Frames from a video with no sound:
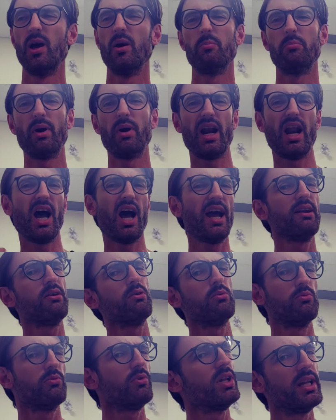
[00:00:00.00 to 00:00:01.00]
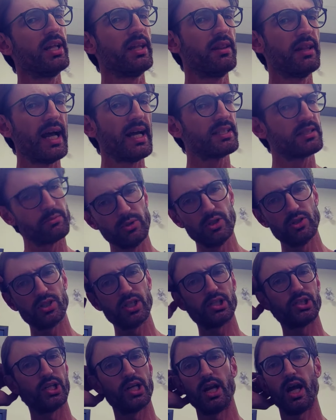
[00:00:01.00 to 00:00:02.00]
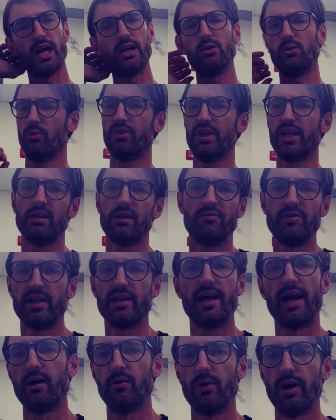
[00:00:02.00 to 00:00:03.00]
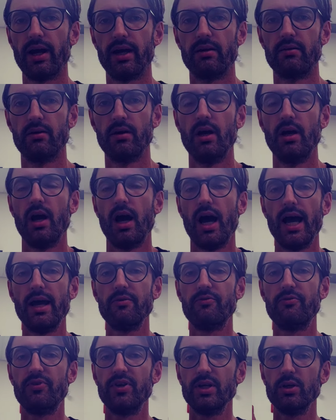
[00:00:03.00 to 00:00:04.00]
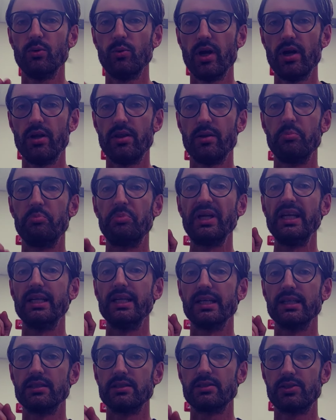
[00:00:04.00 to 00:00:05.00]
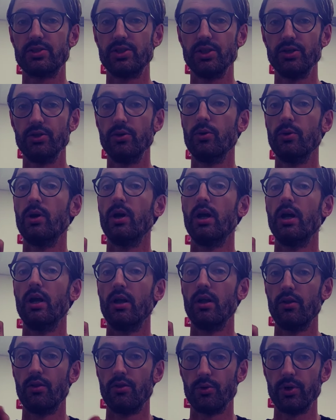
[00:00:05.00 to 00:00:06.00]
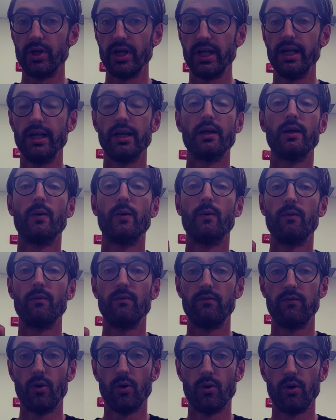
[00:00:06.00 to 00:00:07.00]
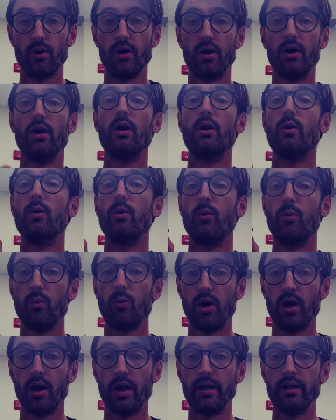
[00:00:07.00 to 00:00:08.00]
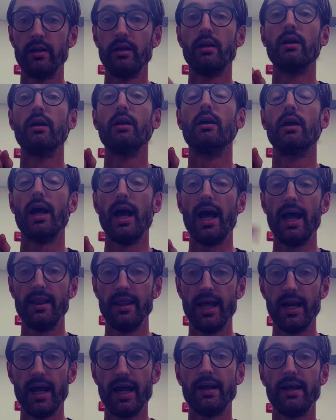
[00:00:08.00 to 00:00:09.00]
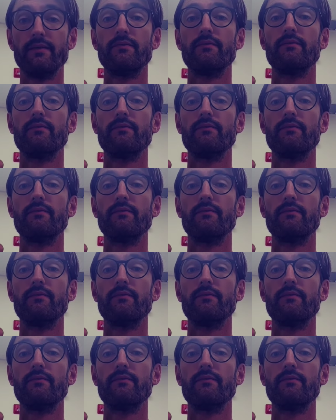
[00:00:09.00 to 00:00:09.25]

But I don't really, as a musician, I don't think of it that way. I feel where the beat is, 2, 3, 4, 1, and then